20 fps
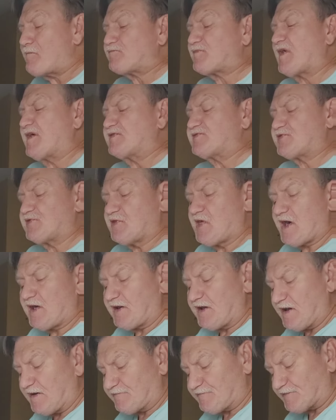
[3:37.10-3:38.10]
Takes a lot
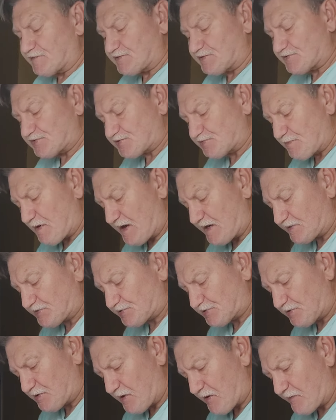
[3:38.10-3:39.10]
of effort to smash
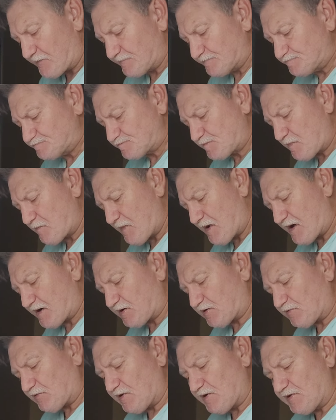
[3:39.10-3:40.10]
the
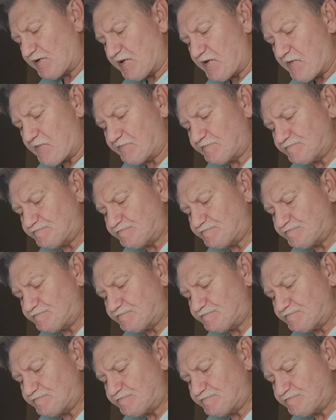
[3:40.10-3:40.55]
macaroni